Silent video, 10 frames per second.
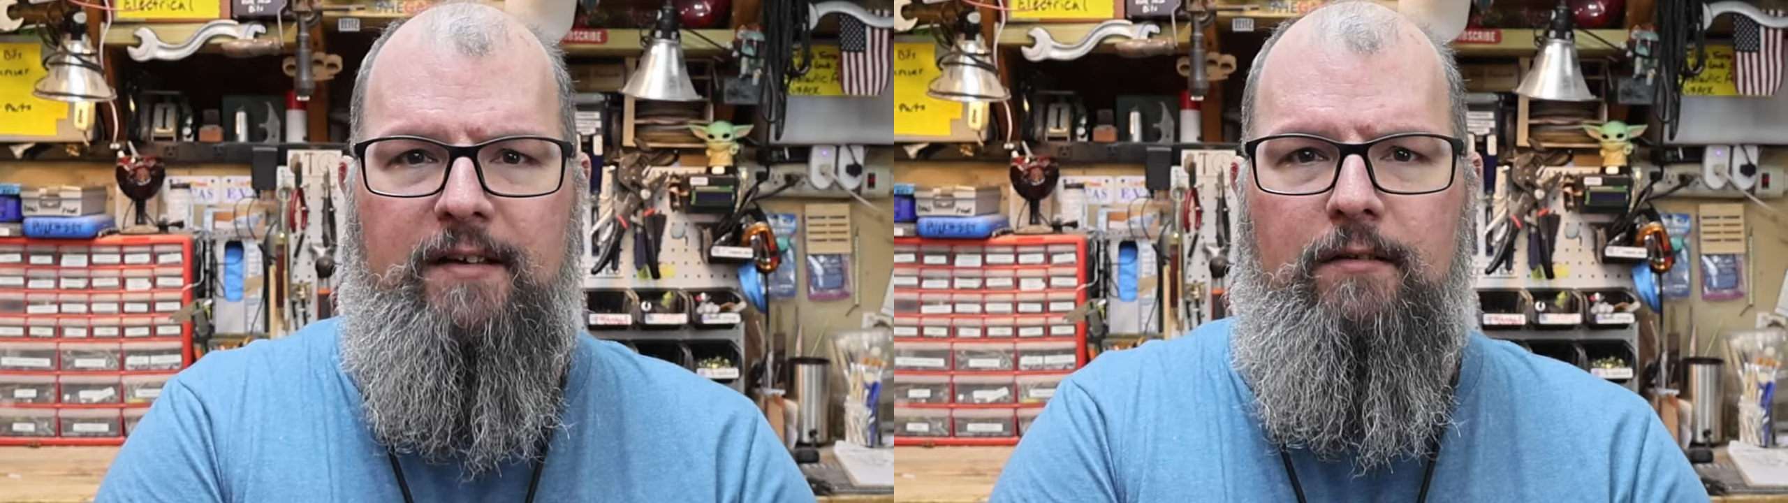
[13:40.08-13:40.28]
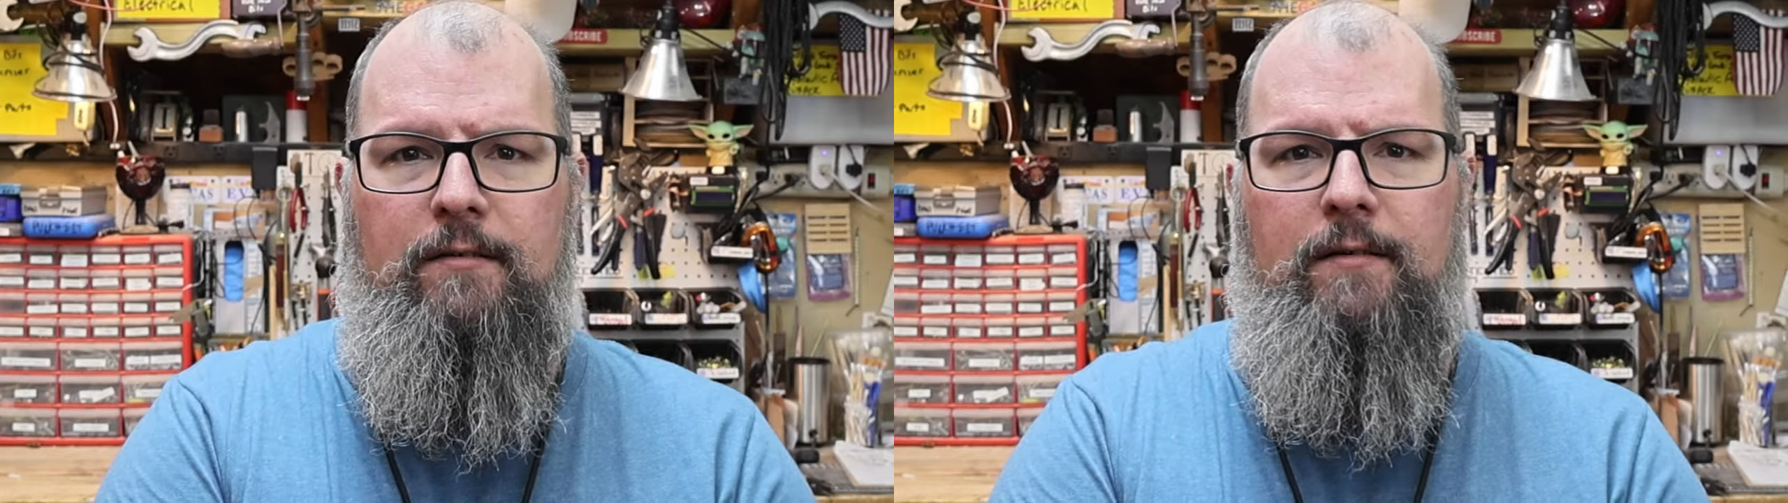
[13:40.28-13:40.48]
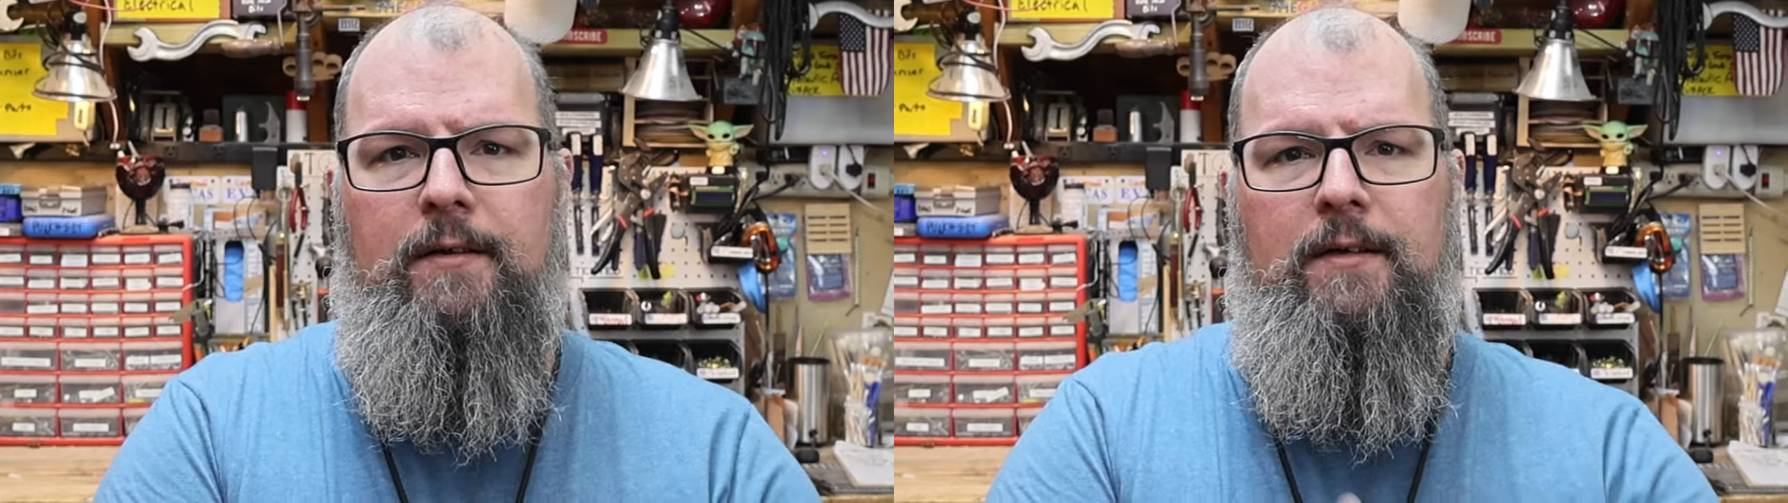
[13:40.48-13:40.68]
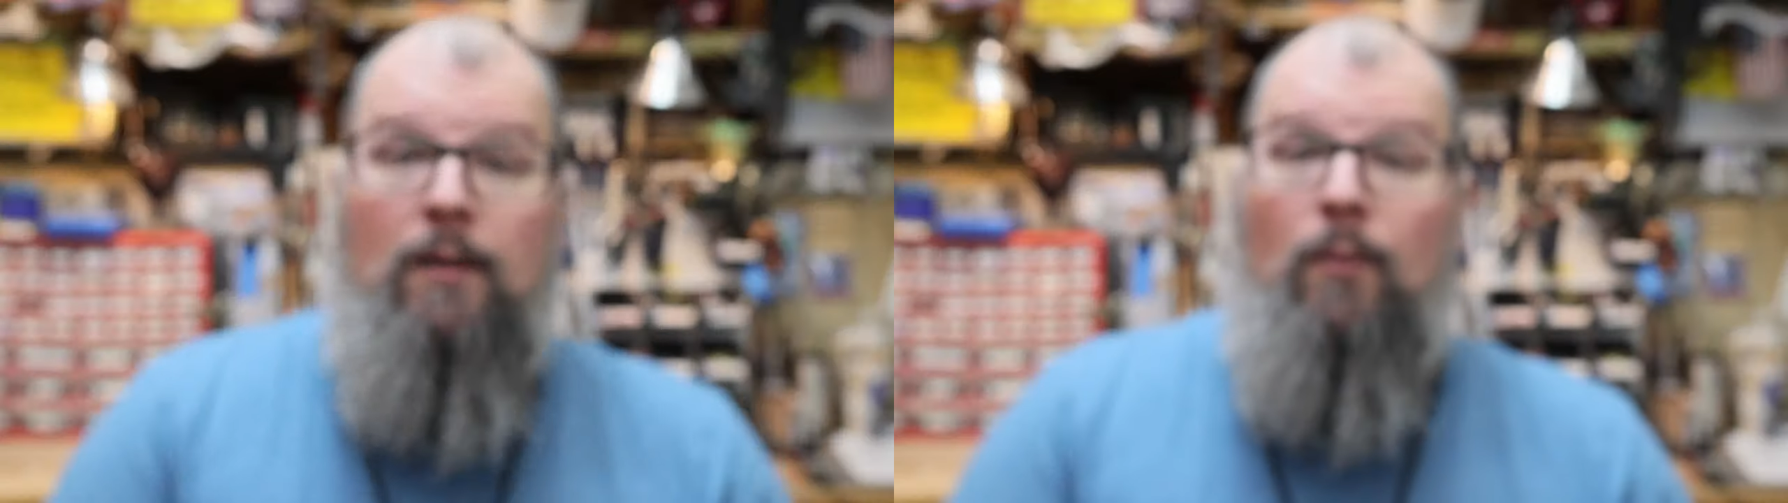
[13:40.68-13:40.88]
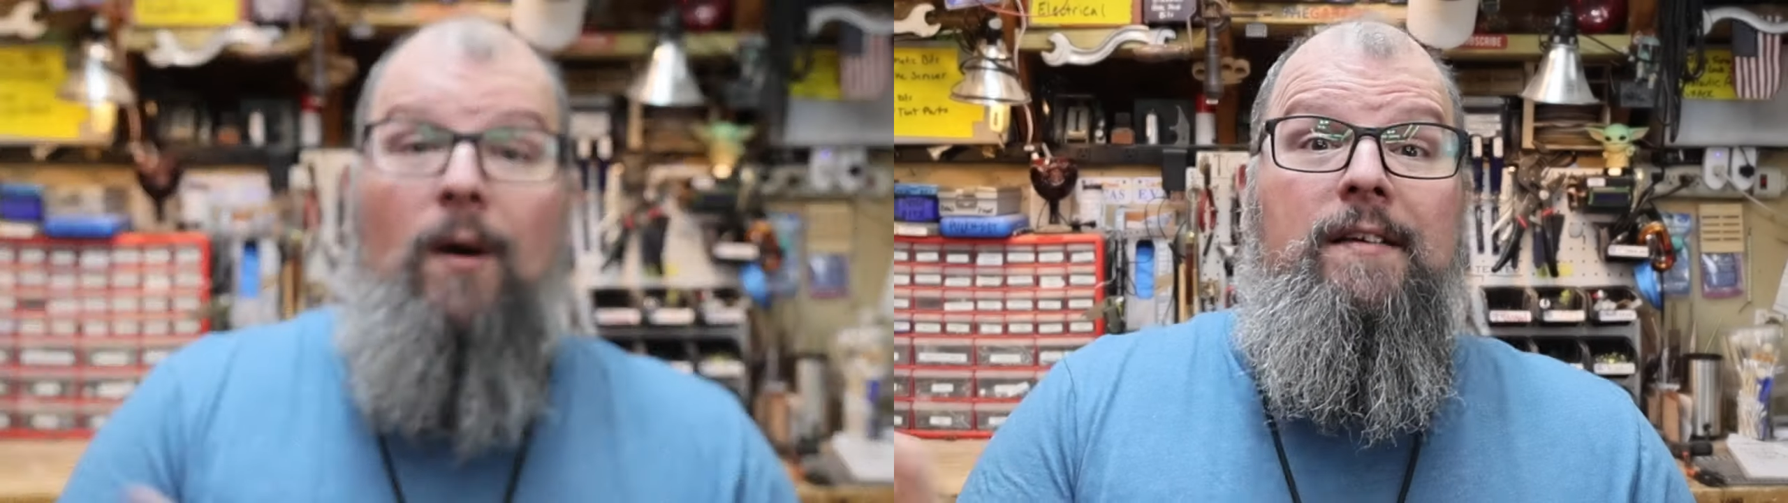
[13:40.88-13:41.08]
here.
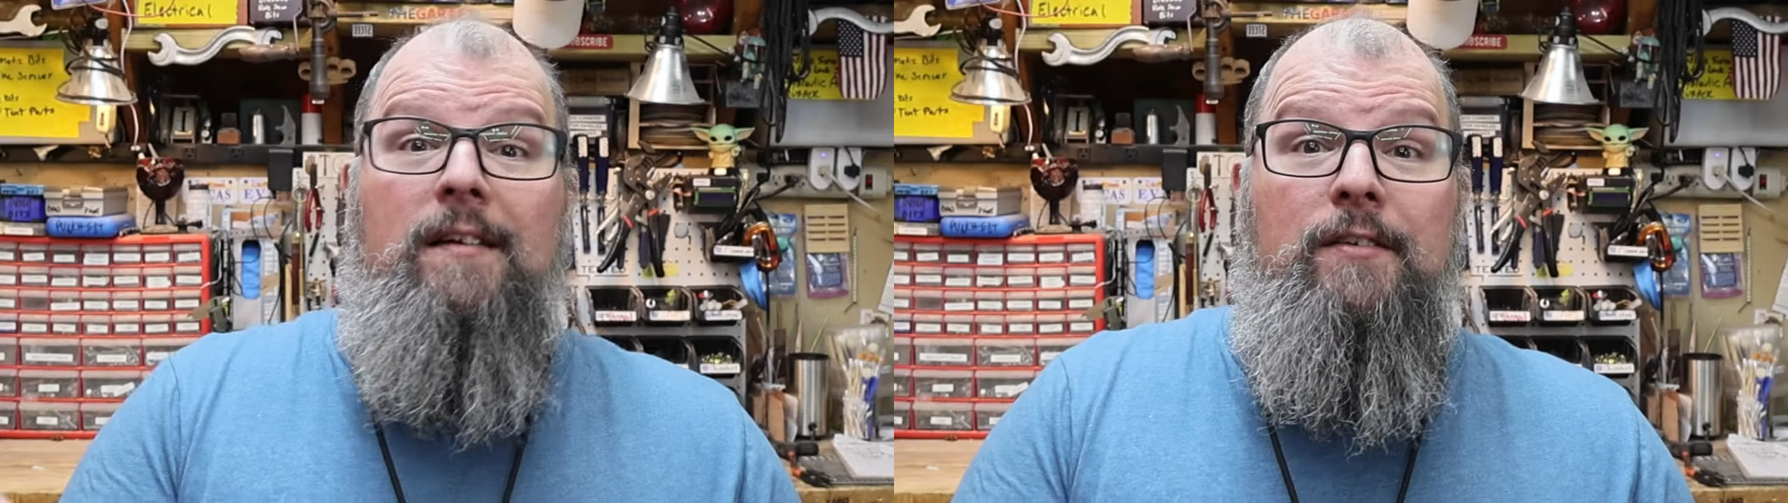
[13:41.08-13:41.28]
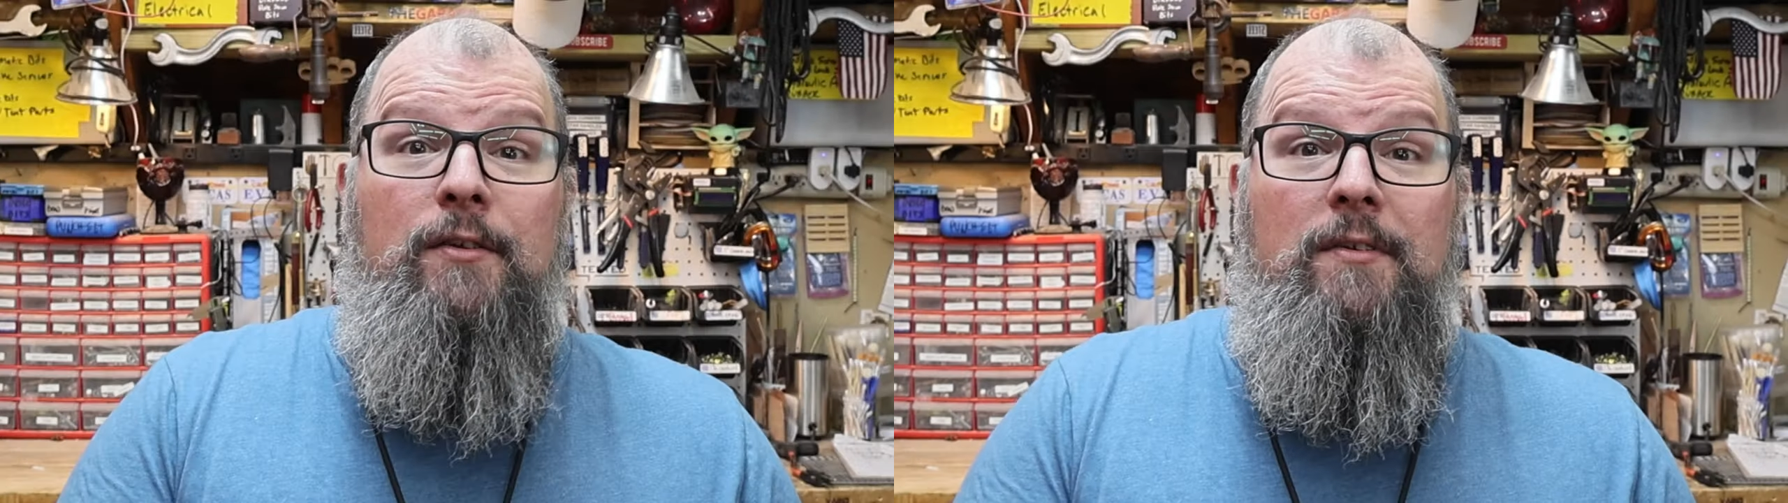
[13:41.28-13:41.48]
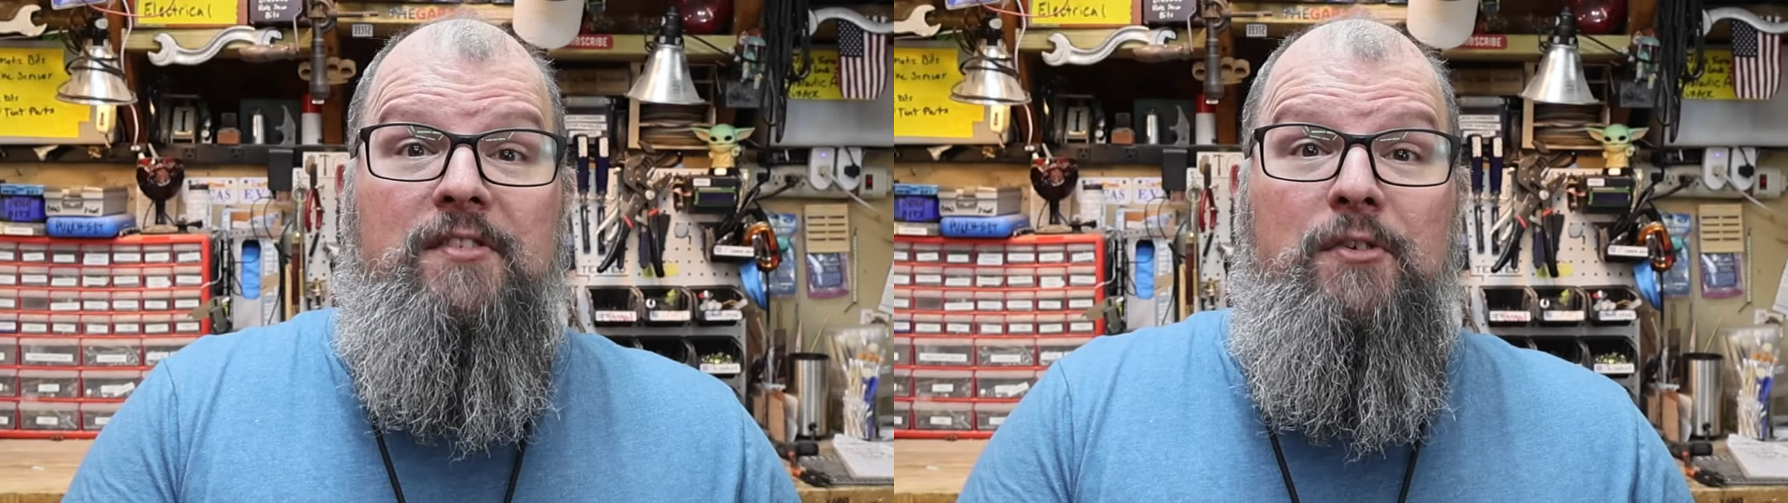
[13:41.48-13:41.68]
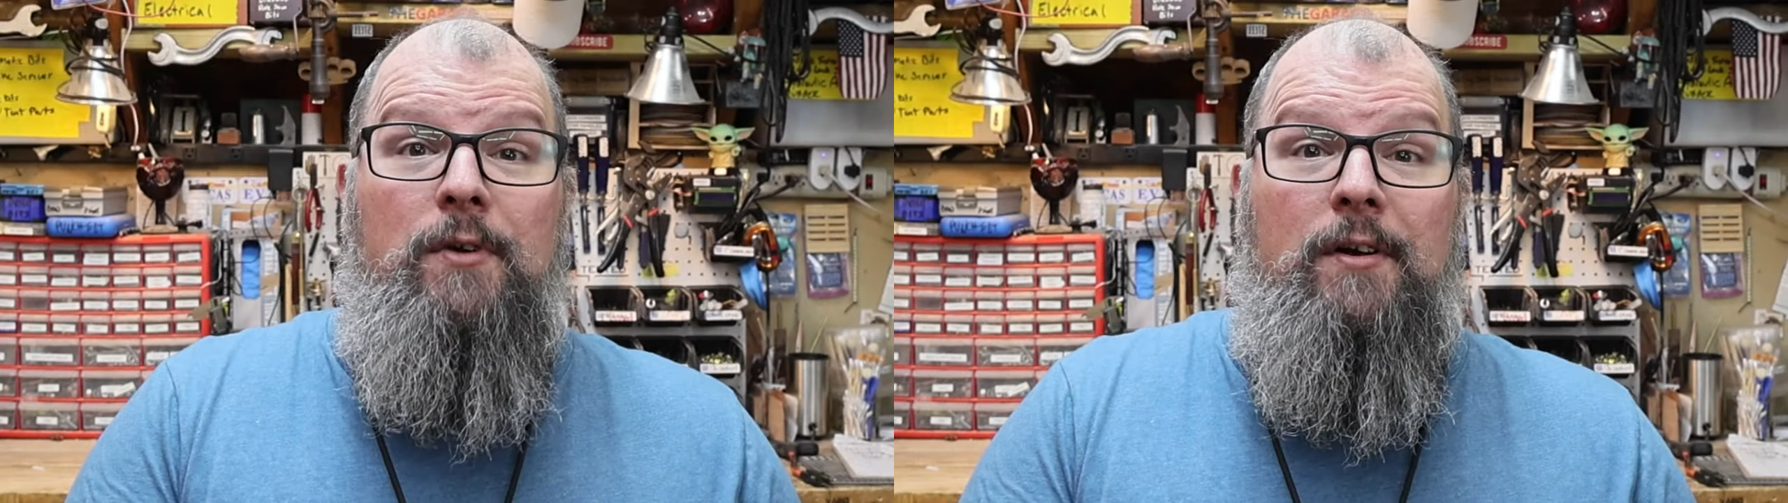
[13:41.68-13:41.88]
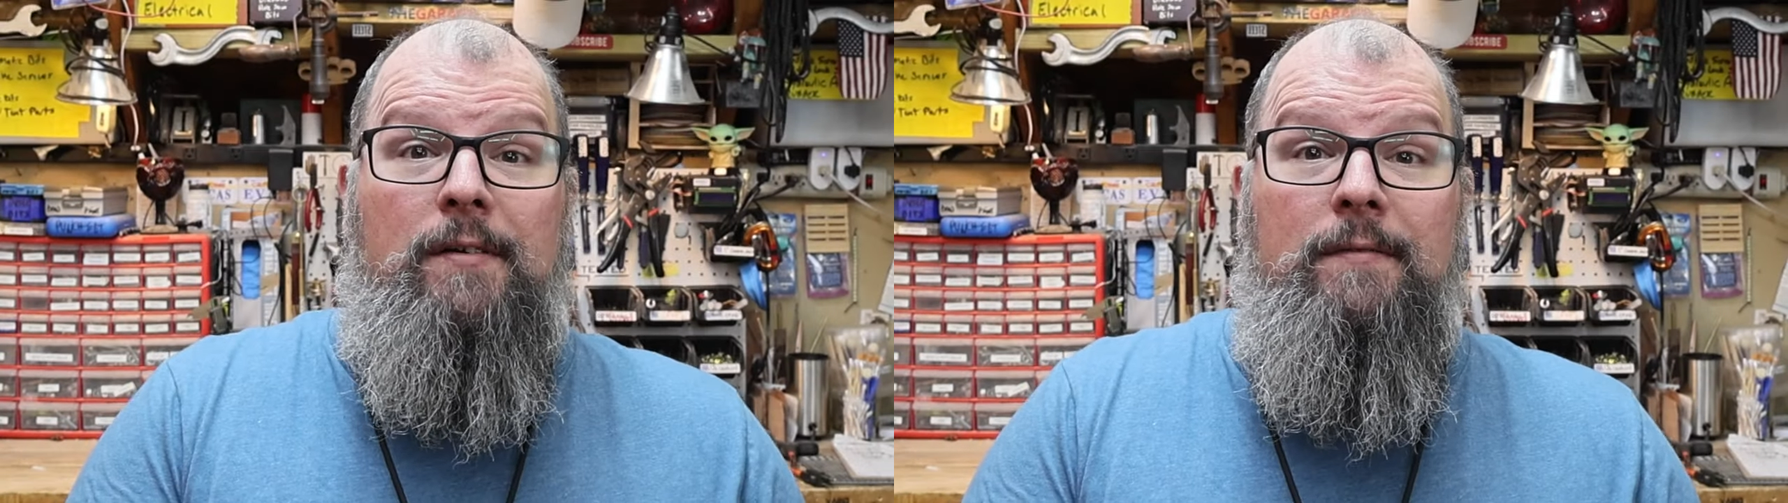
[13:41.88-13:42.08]
Why didn't I do this
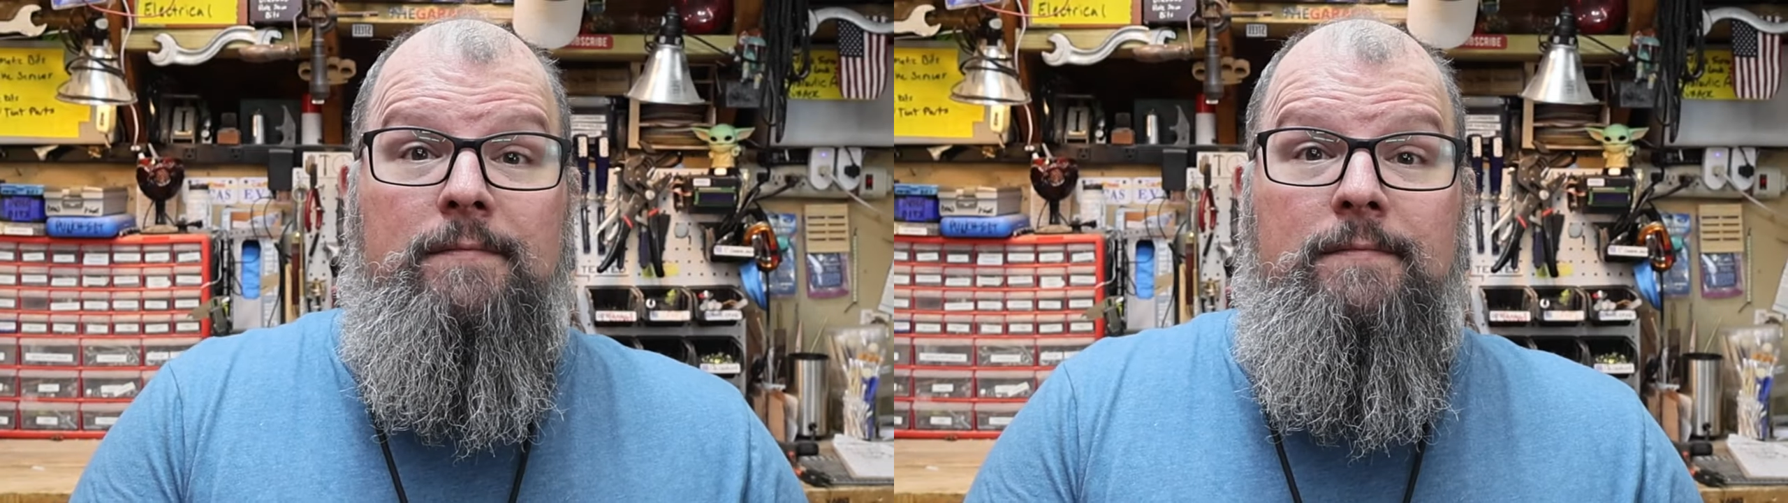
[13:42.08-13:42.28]
sooner?